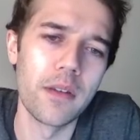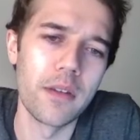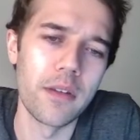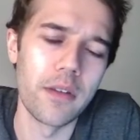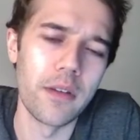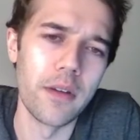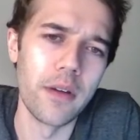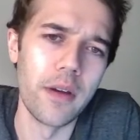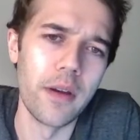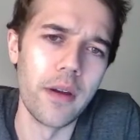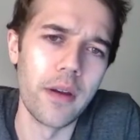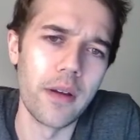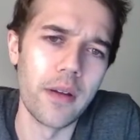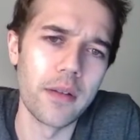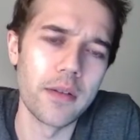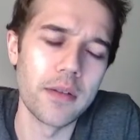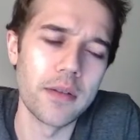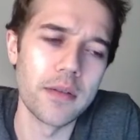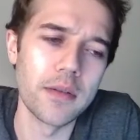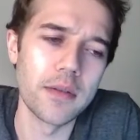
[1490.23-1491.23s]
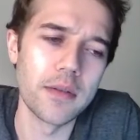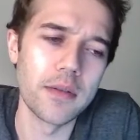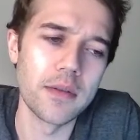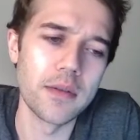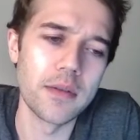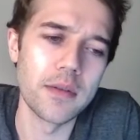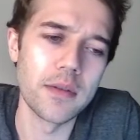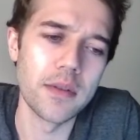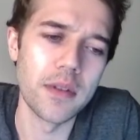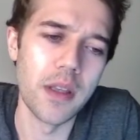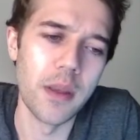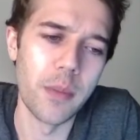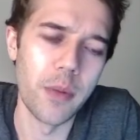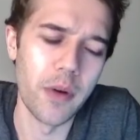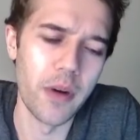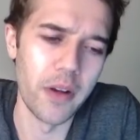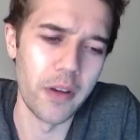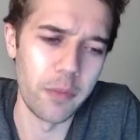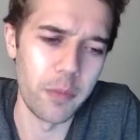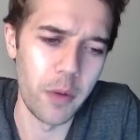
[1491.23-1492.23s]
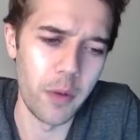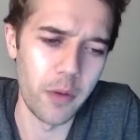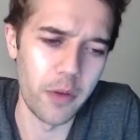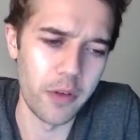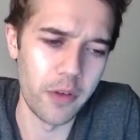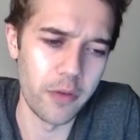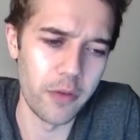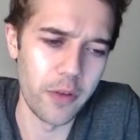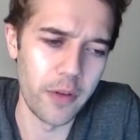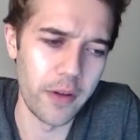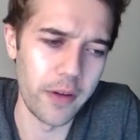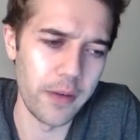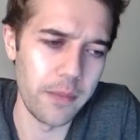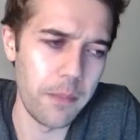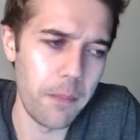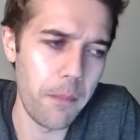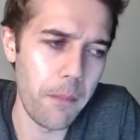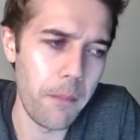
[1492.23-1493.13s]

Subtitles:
So yeah, keep your eyes posted for that.